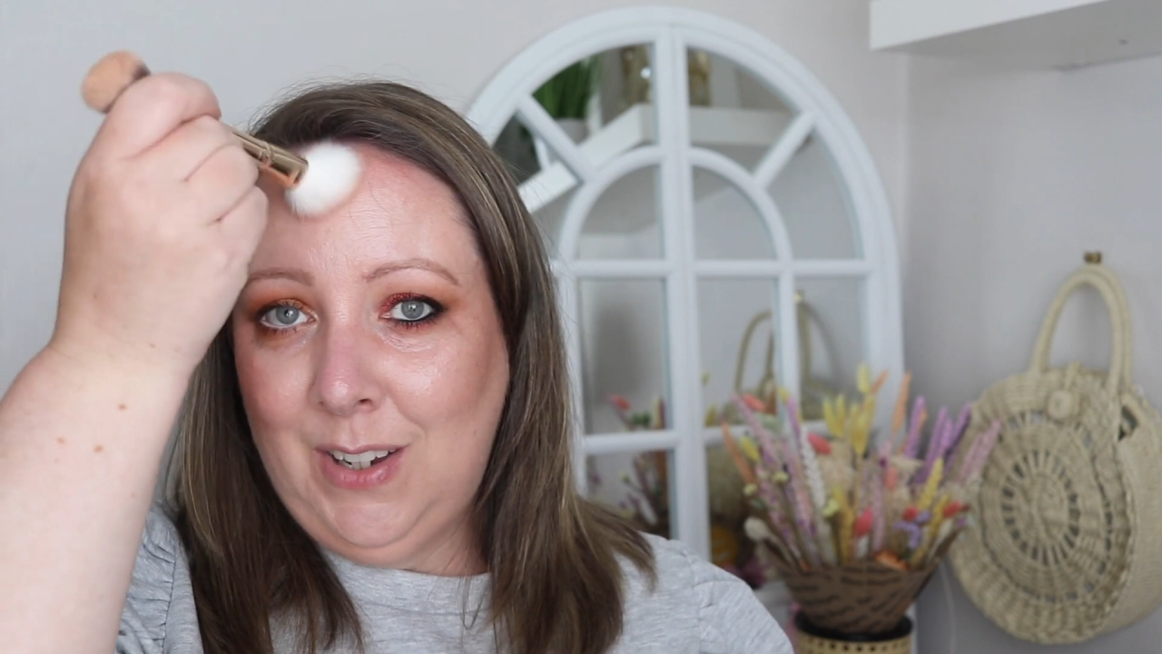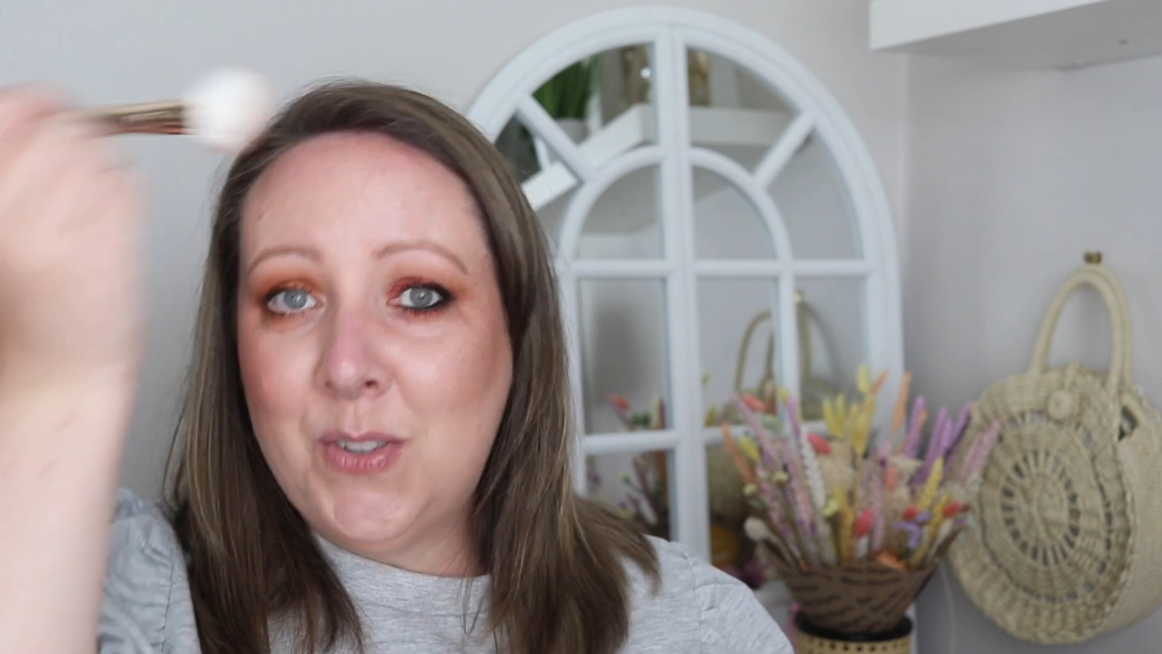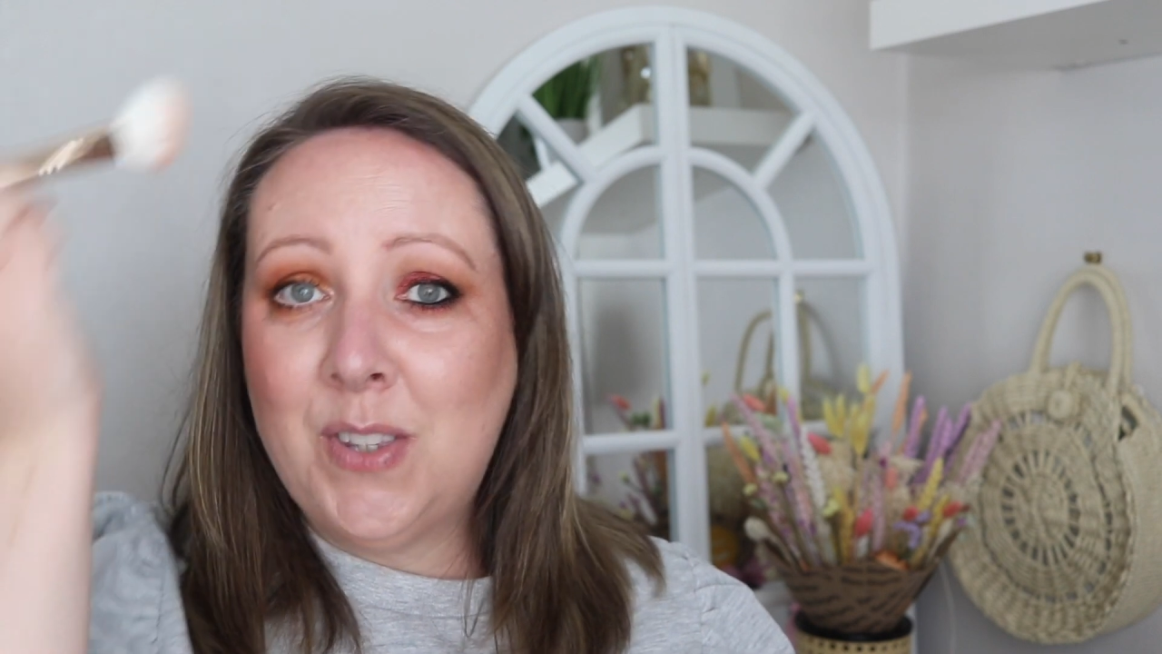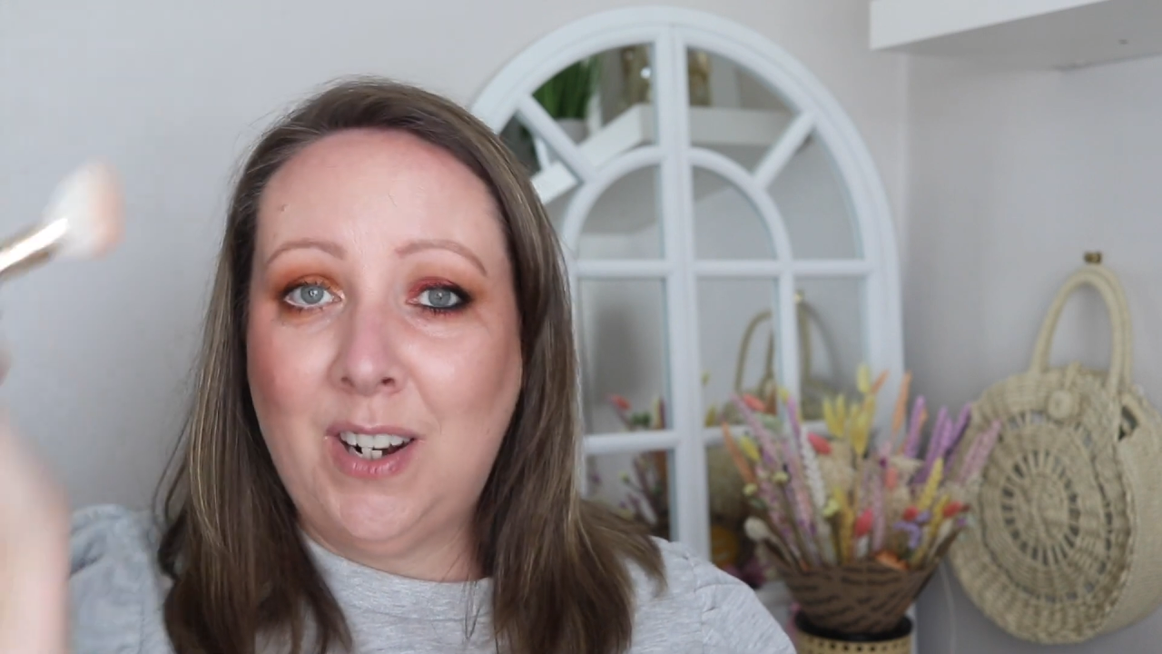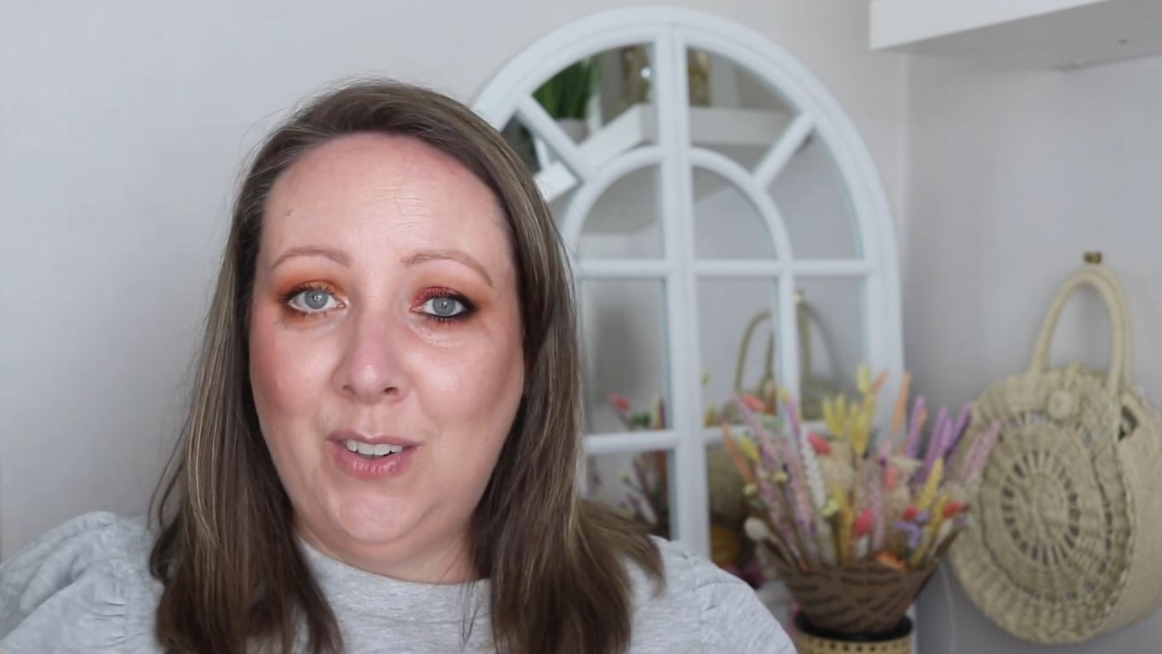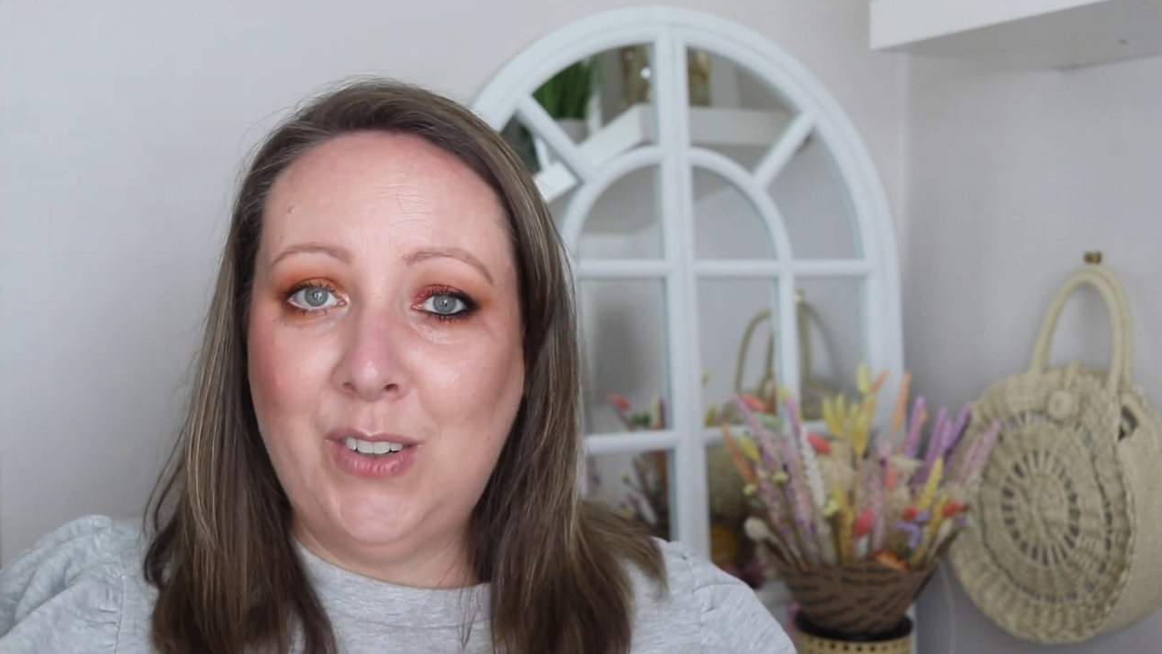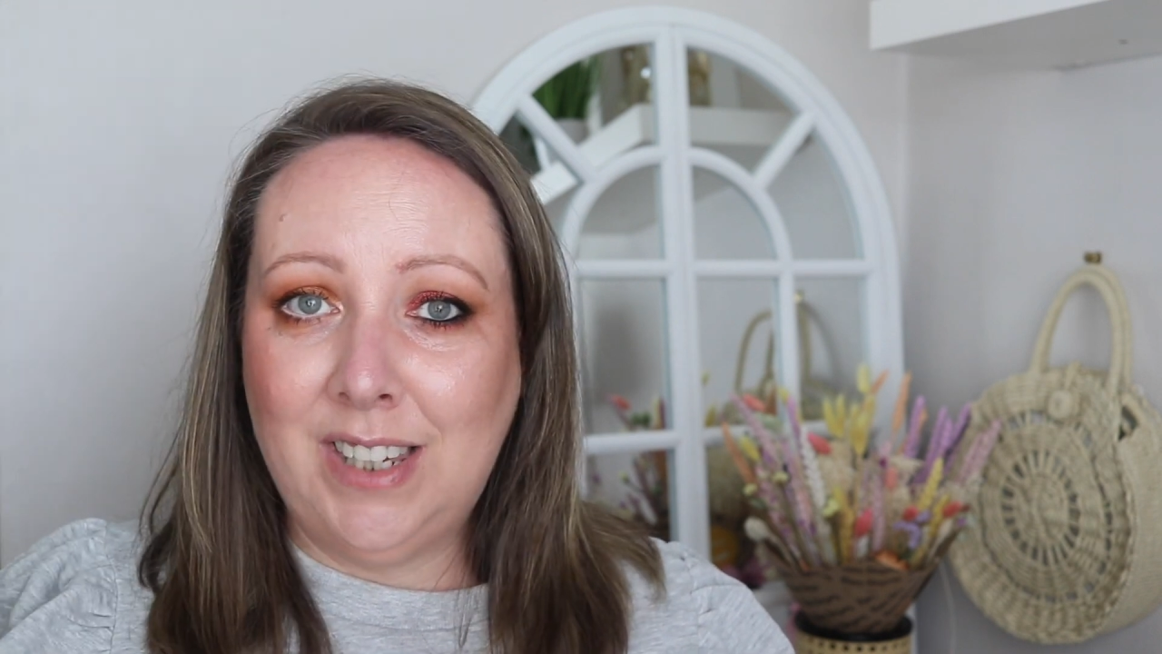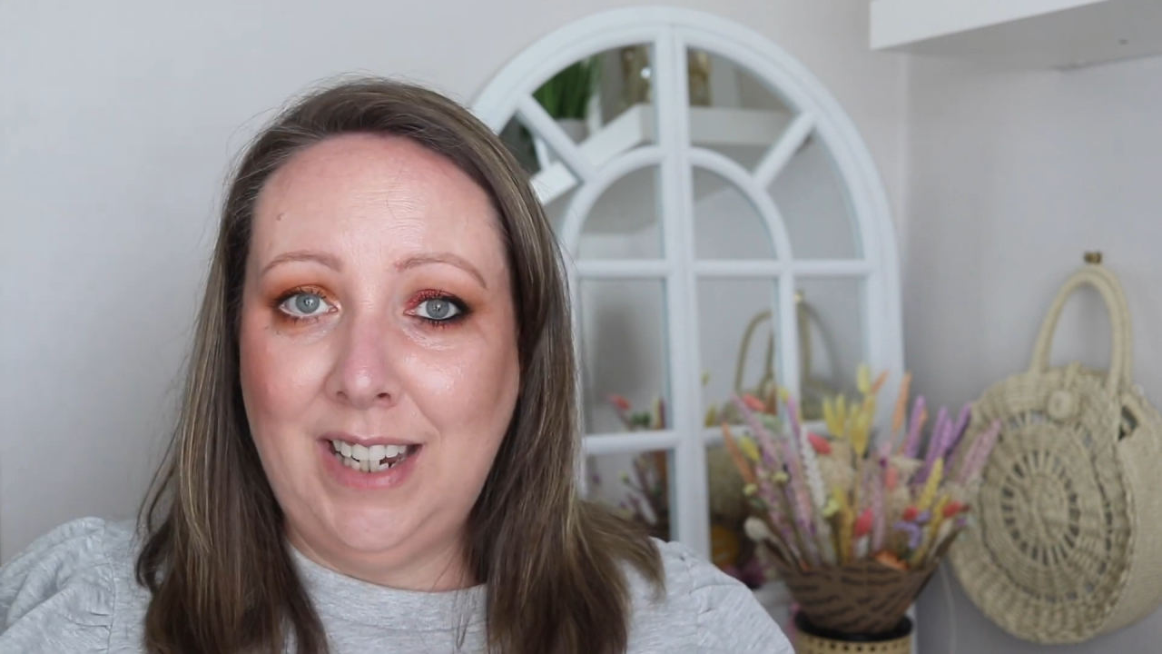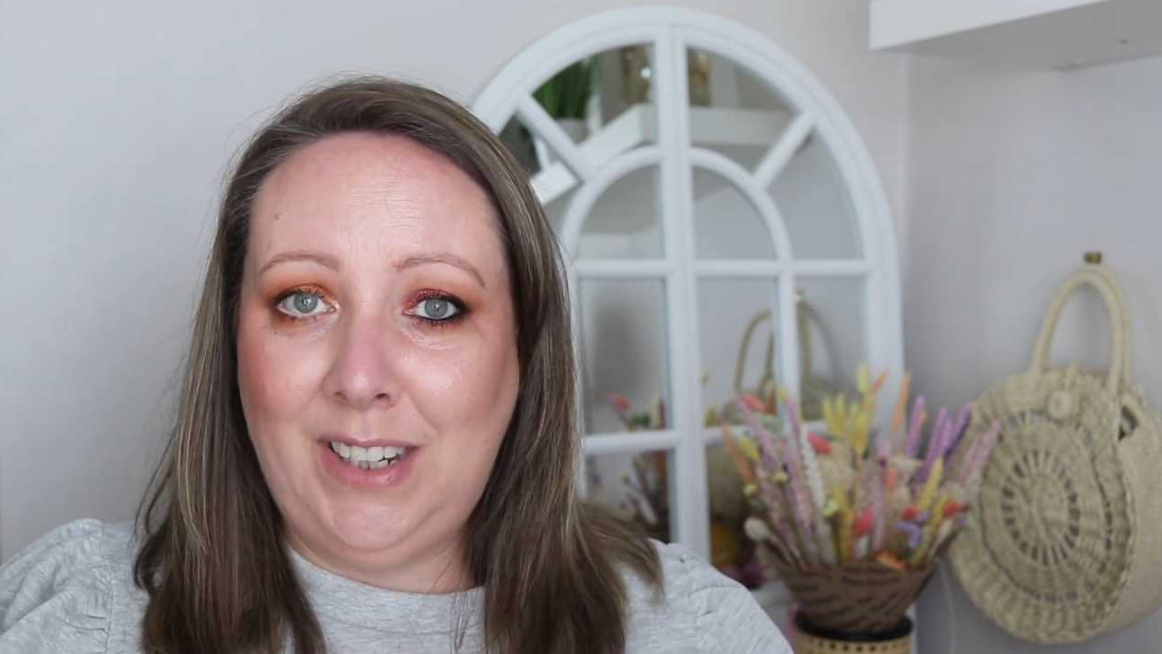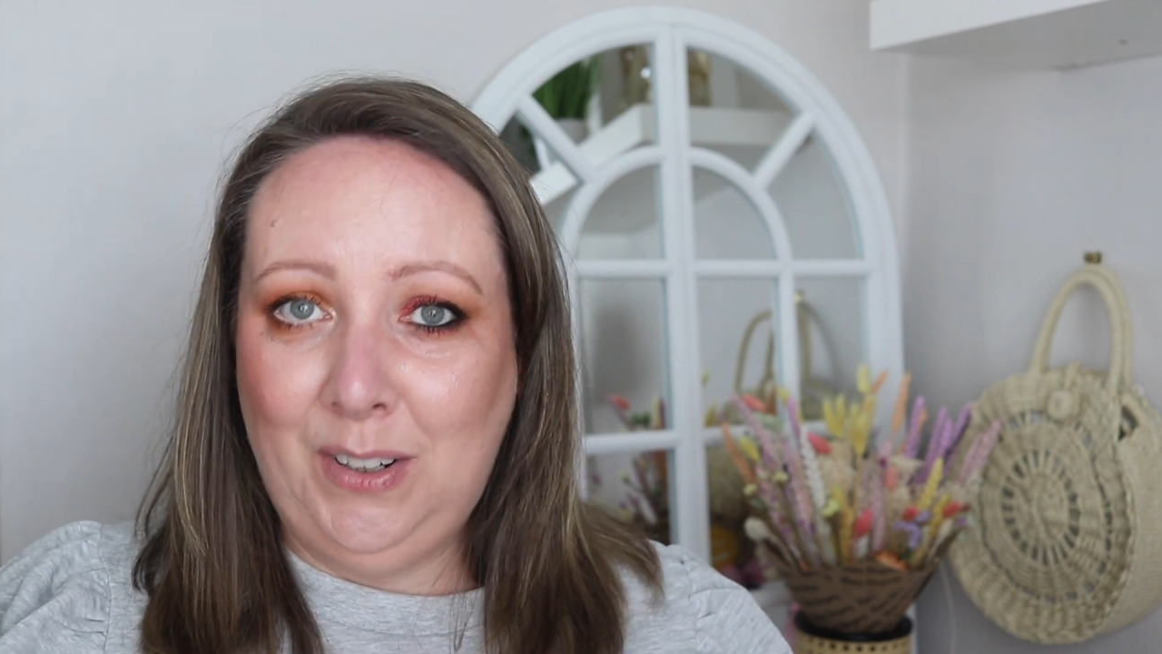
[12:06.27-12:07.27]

so that it looks like